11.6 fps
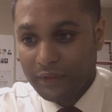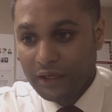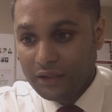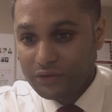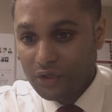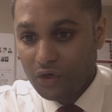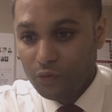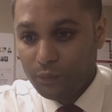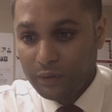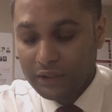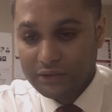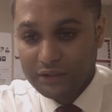So
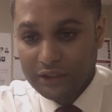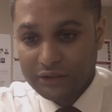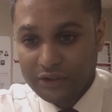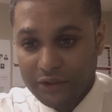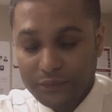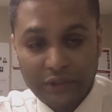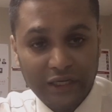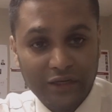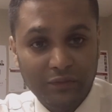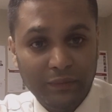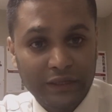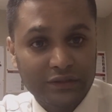please just keep
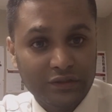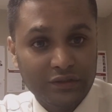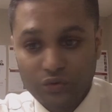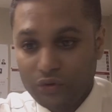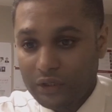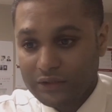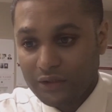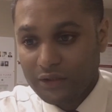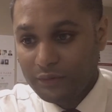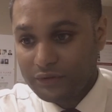sending message to asking me,